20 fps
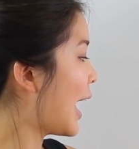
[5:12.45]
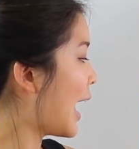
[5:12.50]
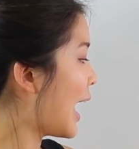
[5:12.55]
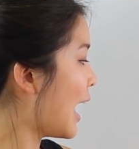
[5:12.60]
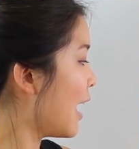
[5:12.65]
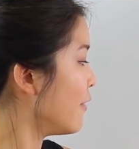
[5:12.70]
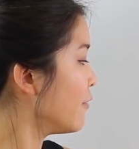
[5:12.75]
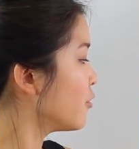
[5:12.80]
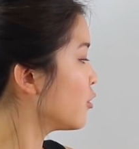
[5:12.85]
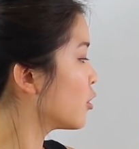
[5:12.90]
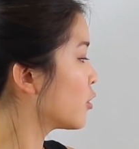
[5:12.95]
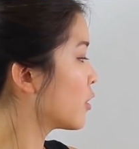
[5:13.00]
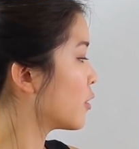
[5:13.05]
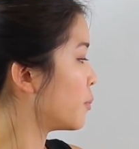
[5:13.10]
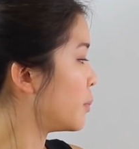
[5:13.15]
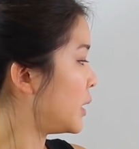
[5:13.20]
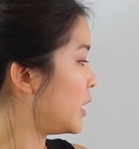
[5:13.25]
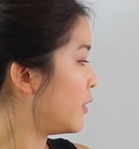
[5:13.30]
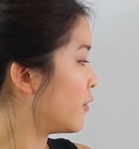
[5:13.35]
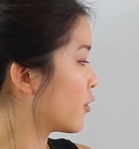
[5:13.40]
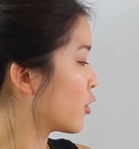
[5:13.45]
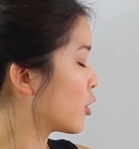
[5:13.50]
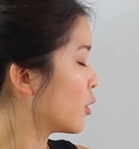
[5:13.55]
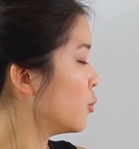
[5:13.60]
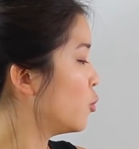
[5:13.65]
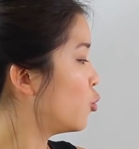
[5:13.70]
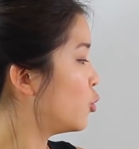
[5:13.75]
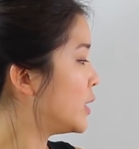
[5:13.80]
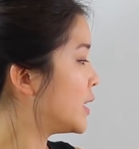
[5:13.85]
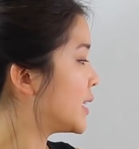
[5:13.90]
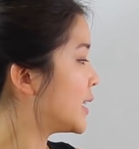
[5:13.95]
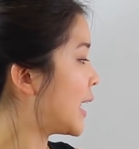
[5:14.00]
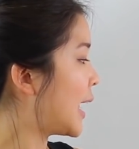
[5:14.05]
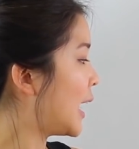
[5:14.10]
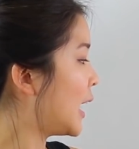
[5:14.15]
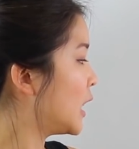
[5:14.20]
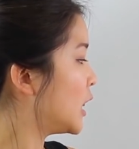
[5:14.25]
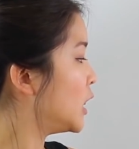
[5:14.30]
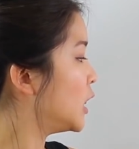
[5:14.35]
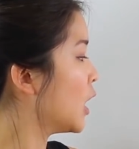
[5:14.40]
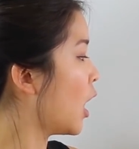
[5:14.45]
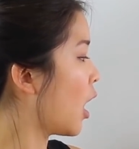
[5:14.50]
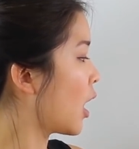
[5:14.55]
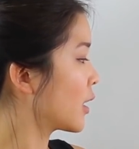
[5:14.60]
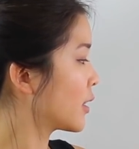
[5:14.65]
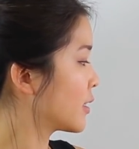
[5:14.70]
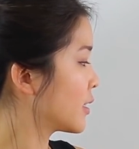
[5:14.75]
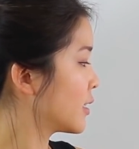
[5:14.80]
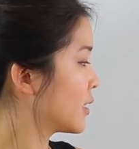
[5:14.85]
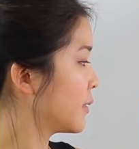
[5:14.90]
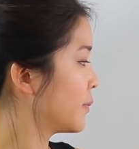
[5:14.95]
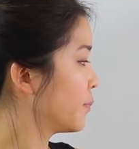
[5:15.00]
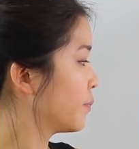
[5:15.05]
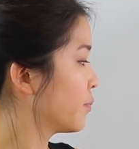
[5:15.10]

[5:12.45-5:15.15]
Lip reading: After the be verb, we say not.